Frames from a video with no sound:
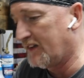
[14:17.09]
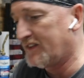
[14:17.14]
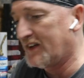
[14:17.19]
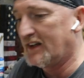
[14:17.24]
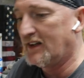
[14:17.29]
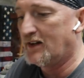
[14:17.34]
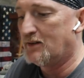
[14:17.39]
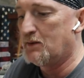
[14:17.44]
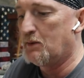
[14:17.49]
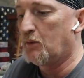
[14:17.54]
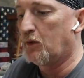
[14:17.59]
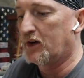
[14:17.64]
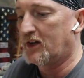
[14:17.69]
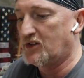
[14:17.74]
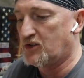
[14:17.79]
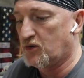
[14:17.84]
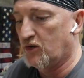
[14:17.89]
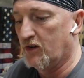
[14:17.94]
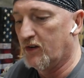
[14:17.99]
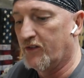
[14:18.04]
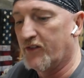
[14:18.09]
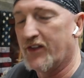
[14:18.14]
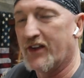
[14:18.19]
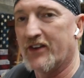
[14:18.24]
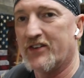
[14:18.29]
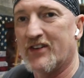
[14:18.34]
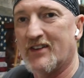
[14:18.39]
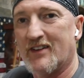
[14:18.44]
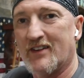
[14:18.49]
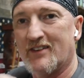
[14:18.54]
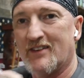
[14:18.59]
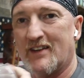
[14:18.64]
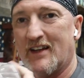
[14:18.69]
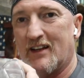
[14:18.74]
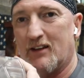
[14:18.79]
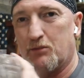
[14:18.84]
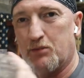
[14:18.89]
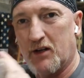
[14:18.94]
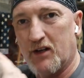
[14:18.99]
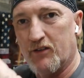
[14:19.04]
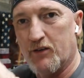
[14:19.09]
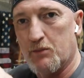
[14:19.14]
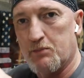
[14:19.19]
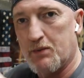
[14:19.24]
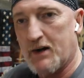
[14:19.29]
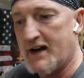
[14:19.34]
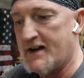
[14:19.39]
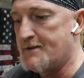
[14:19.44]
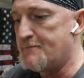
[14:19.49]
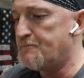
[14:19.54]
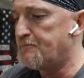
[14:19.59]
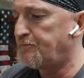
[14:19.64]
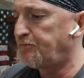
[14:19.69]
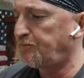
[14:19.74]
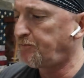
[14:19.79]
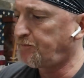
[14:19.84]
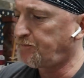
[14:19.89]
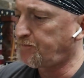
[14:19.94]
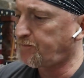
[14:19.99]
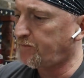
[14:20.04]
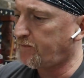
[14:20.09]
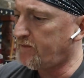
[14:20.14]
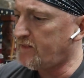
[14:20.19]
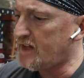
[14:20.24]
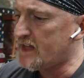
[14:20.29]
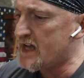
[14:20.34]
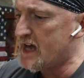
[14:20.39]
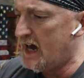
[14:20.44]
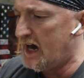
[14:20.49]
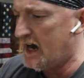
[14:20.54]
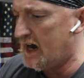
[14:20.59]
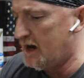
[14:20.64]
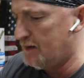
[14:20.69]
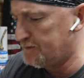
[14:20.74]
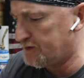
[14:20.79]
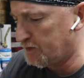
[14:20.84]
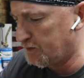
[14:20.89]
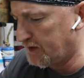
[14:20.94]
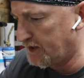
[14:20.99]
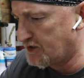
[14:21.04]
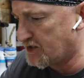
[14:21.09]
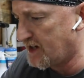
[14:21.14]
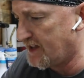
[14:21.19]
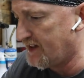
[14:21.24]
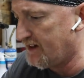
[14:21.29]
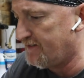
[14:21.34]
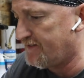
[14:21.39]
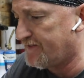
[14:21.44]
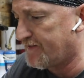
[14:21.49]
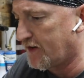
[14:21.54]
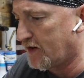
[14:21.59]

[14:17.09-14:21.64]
I've got a little bit more control over this. It doesn't take as big of a bite. Um, so we're gonna try that